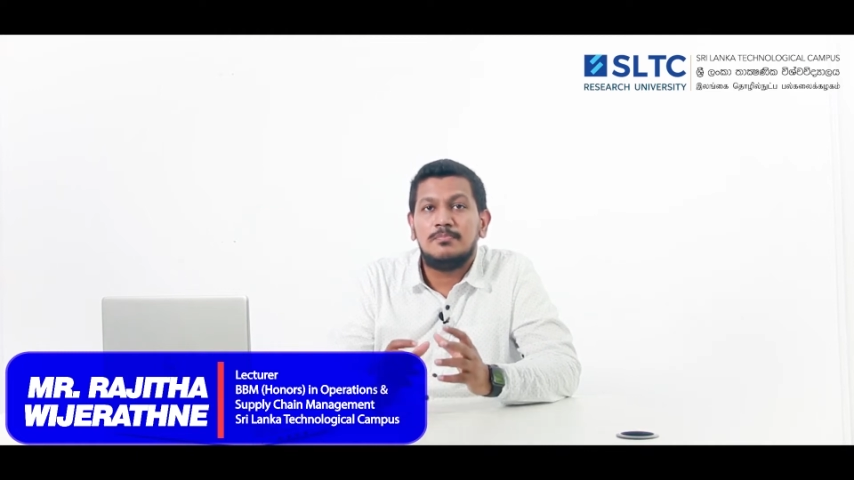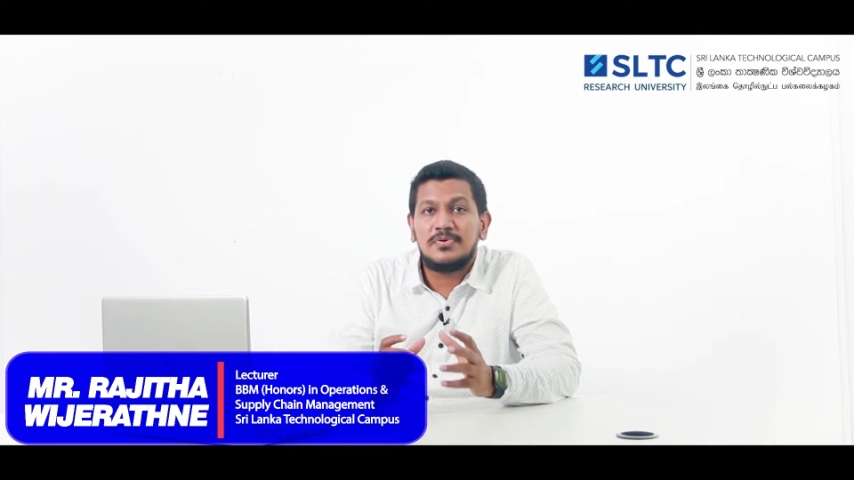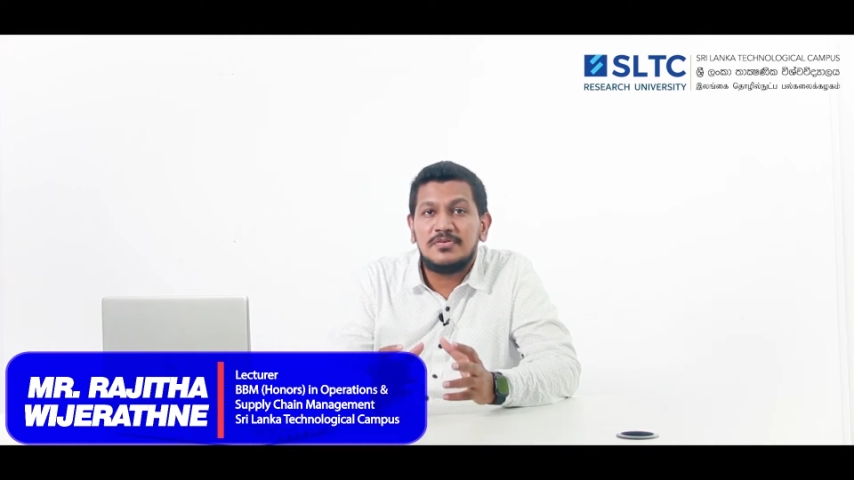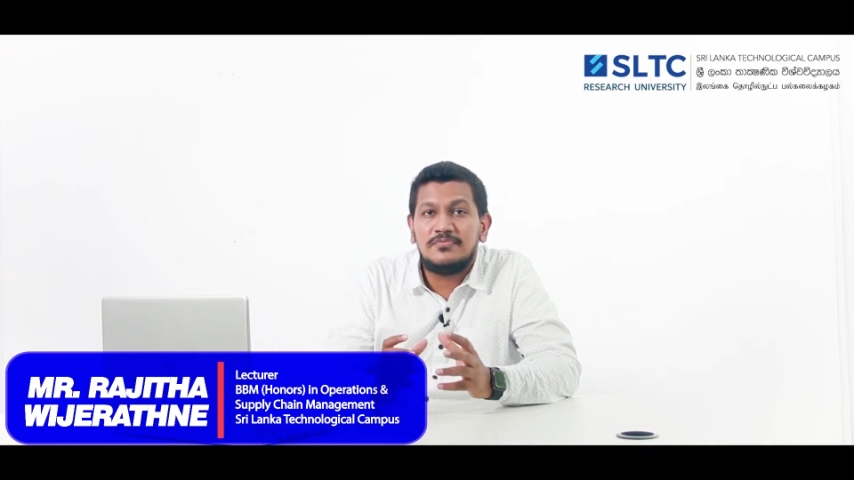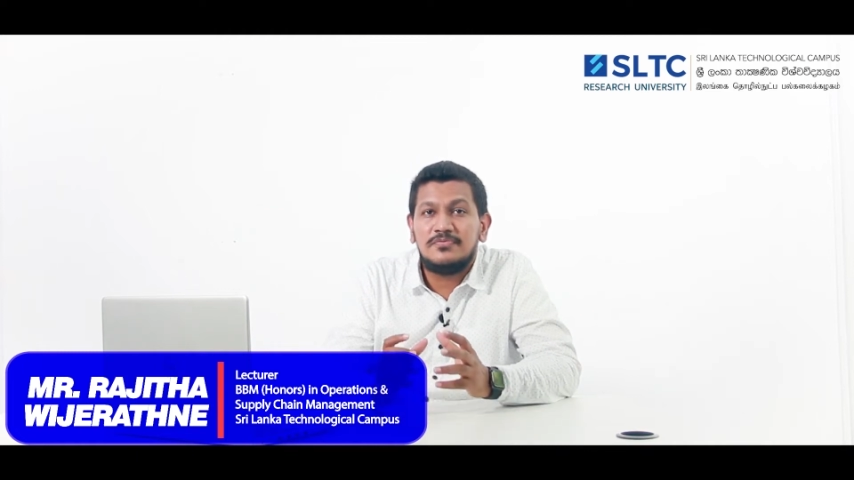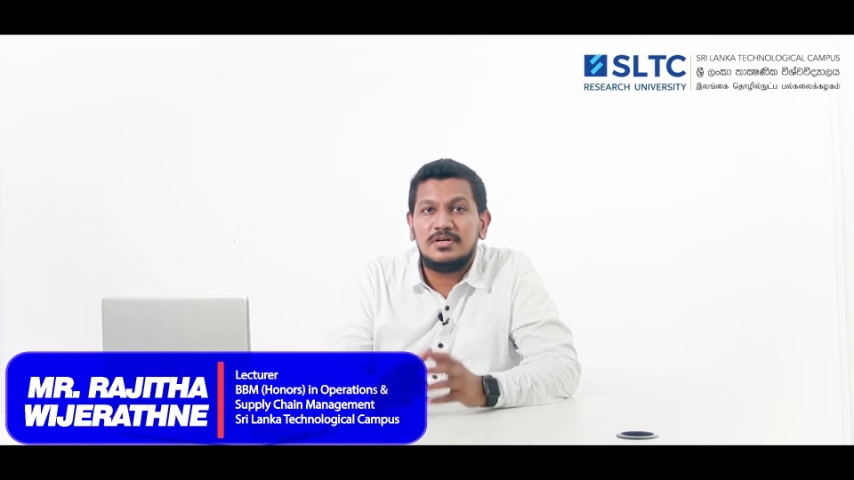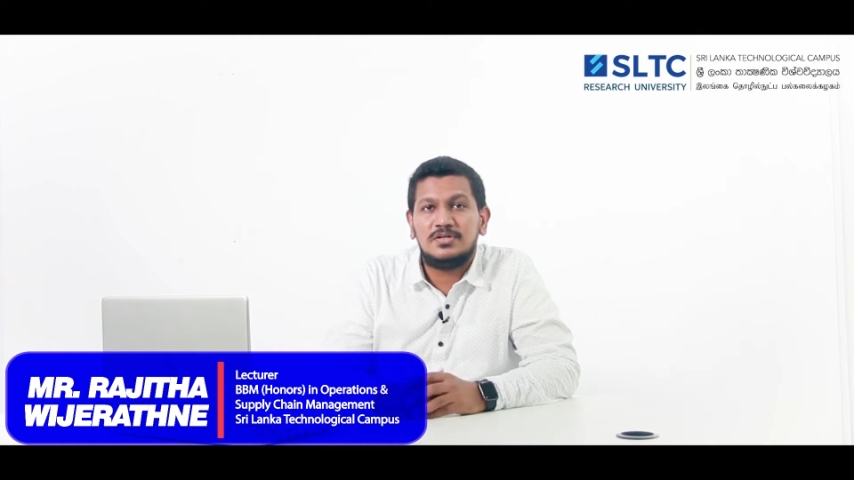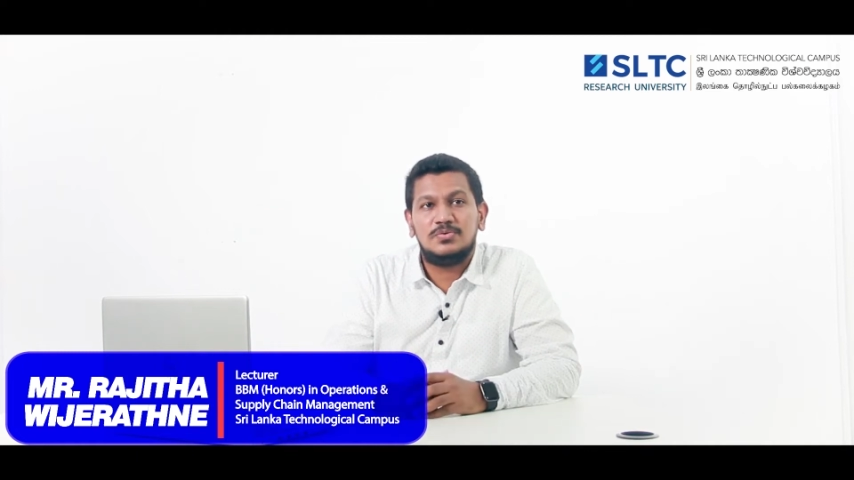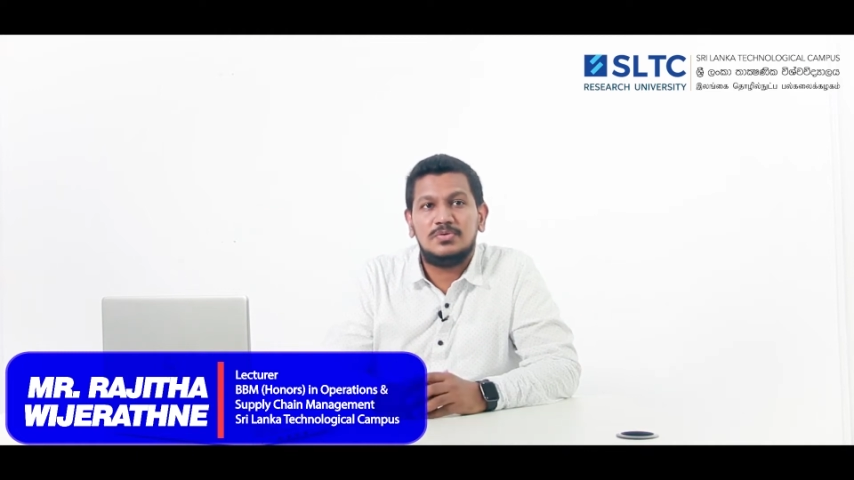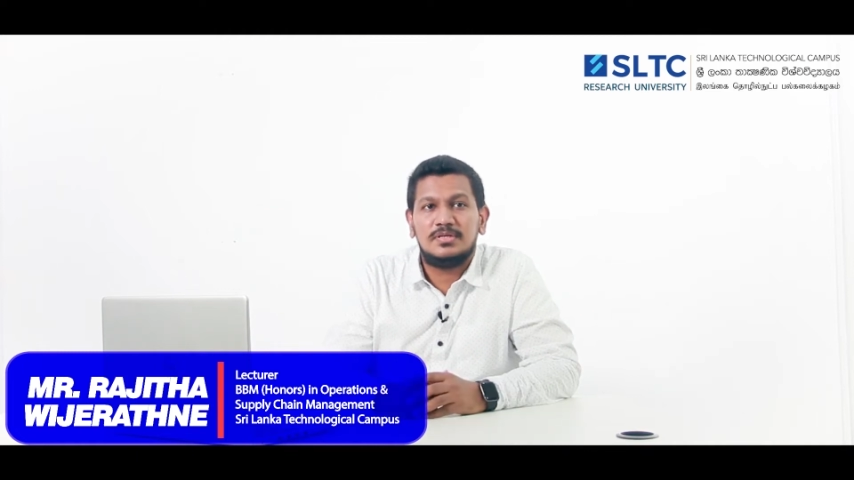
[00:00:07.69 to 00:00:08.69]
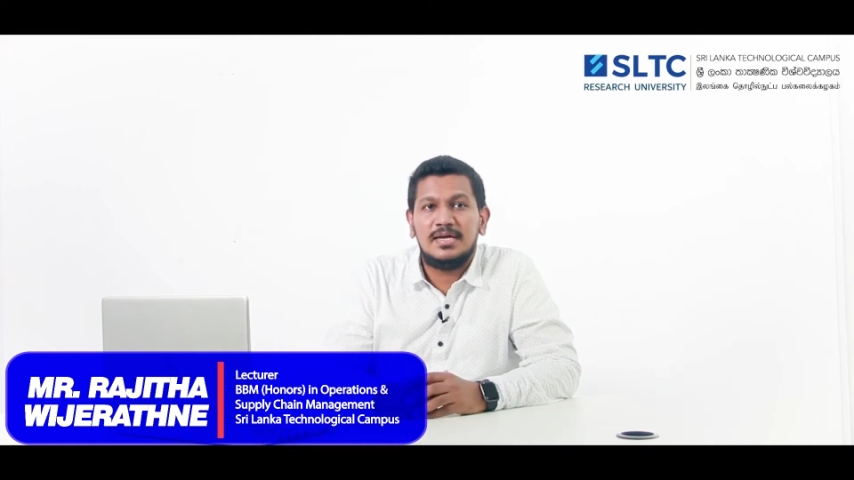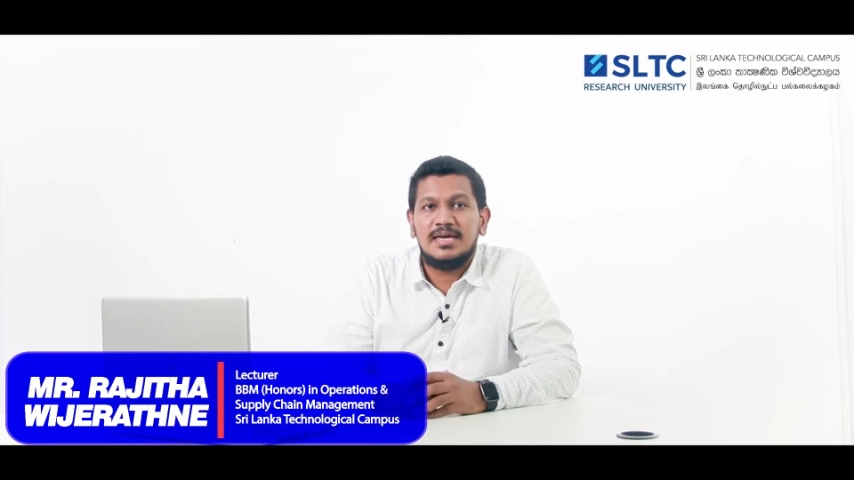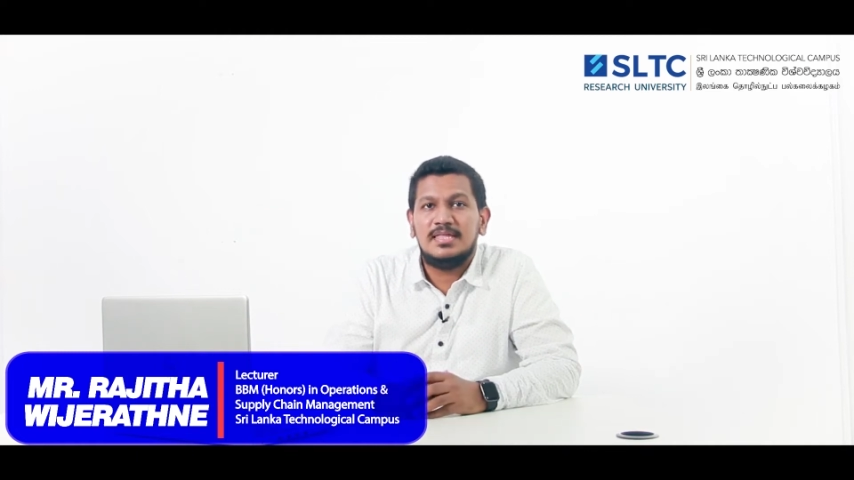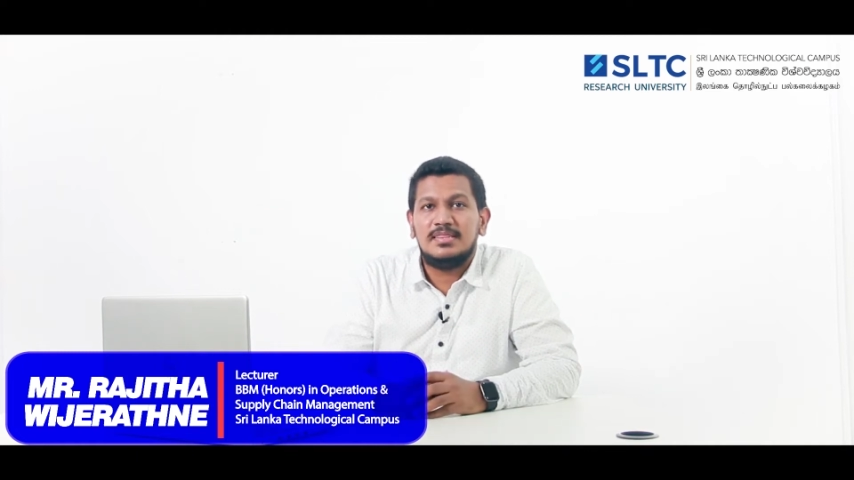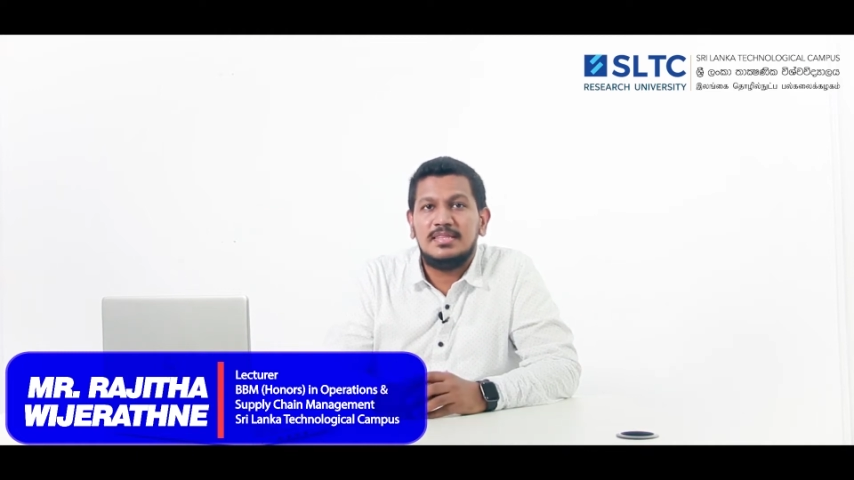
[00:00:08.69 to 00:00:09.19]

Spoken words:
prefer to gain